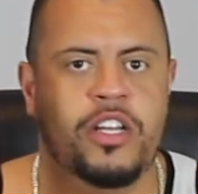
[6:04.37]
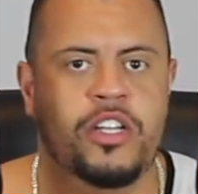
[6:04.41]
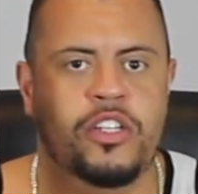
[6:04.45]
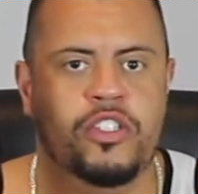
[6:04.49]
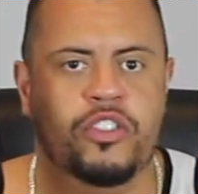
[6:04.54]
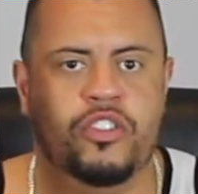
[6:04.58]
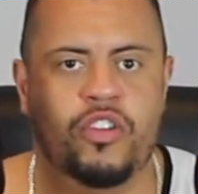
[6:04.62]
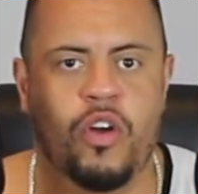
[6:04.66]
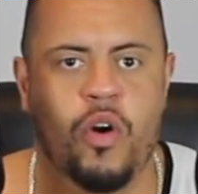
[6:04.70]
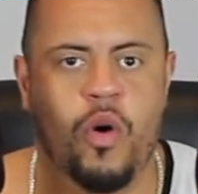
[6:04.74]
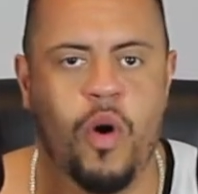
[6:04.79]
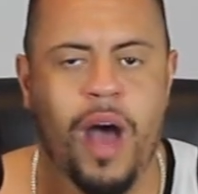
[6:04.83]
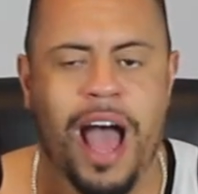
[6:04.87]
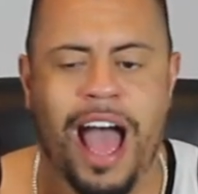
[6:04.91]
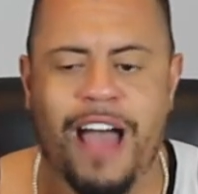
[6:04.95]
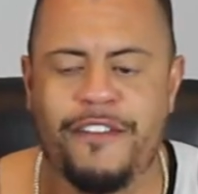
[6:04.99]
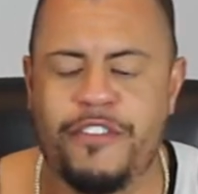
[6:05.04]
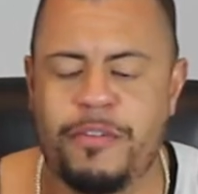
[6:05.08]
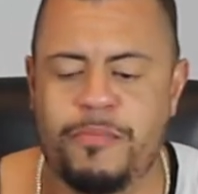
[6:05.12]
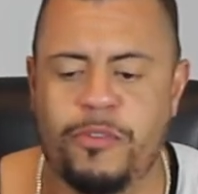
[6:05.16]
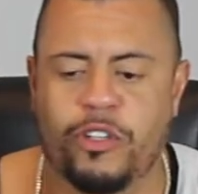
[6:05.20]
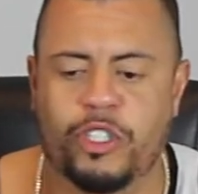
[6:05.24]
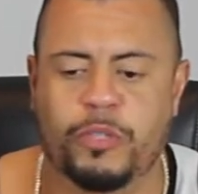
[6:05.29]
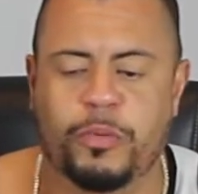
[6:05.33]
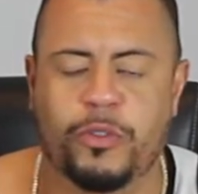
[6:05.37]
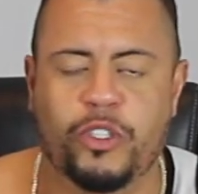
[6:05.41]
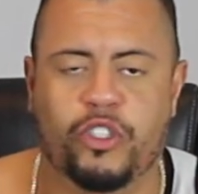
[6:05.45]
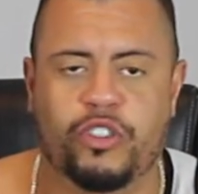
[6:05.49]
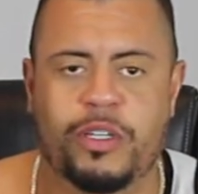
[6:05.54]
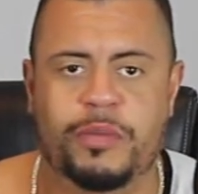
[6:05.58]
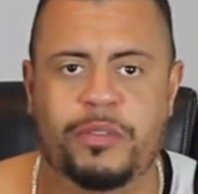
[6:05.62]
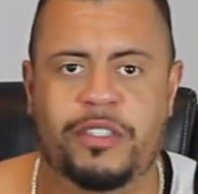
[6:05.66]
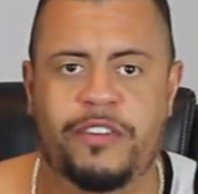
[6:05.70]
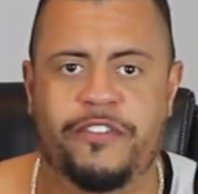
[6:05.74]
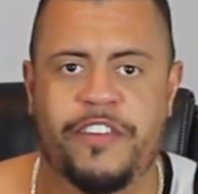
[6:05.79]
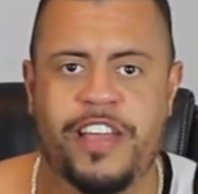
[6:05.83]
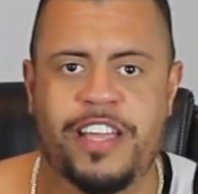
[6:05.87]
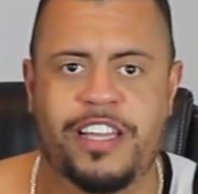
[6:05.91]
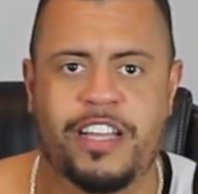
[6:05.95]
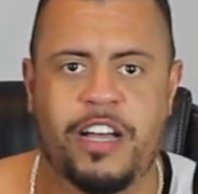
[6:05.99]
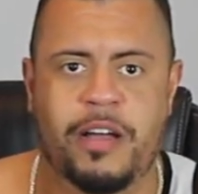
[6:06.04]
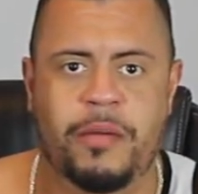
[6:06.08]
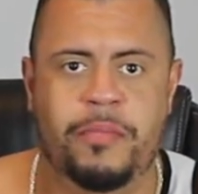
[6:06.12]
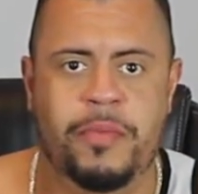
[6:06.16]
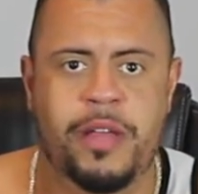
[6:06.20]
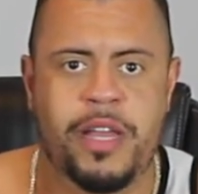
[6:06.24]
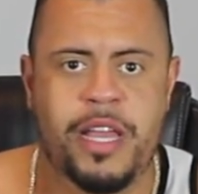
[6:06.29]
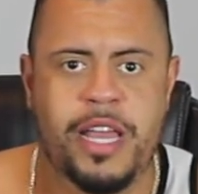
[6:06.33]
So having multiple streams of
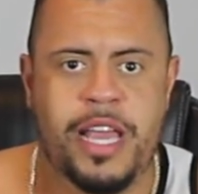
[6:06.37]
income